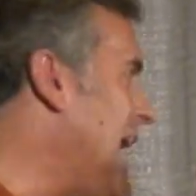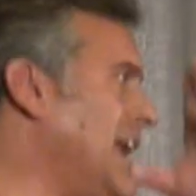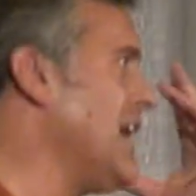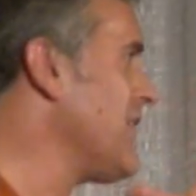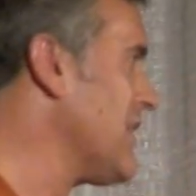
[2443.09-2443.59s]

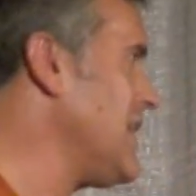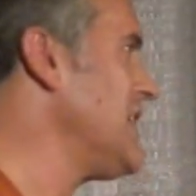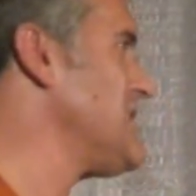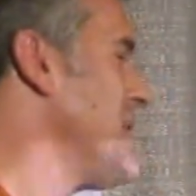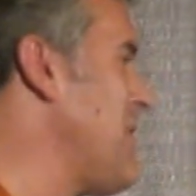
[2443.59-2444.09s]
eight other
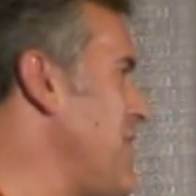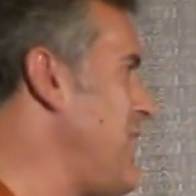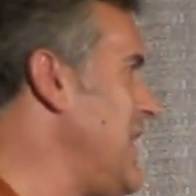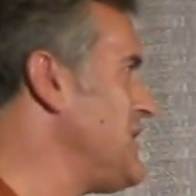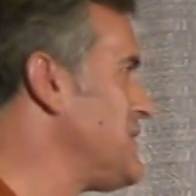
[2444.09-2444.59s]
cuts on my
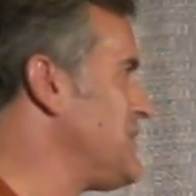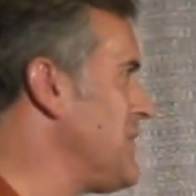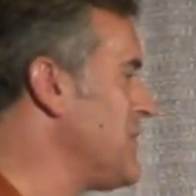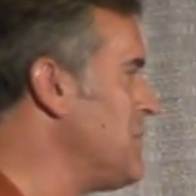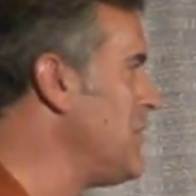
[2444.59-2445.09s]
face
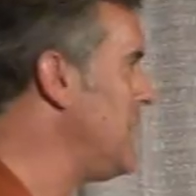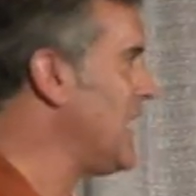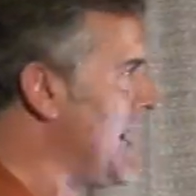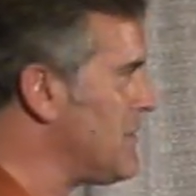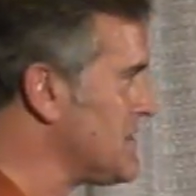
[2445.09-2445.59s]
from the movie.
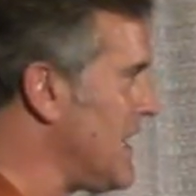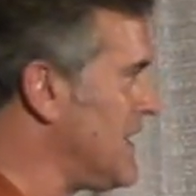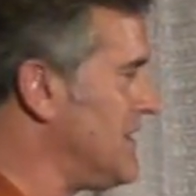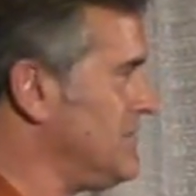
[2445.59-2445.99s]
The guy was like,